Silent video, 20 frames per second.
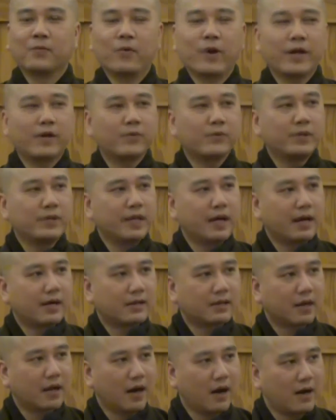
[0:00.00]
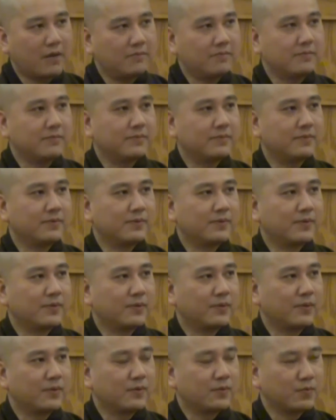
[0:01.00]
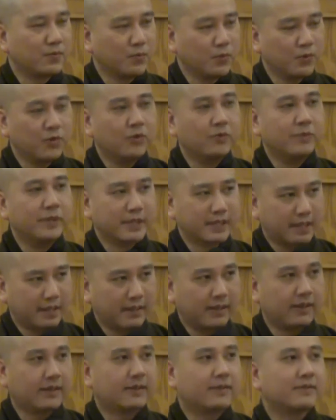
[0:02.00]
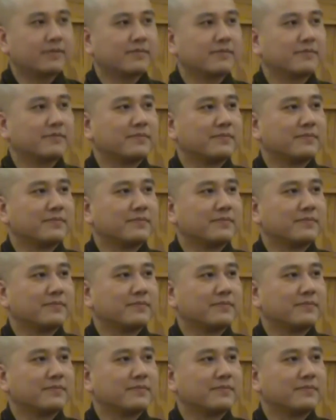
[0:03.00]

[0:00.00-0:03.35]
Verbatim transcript: When we are calm, we will be clear.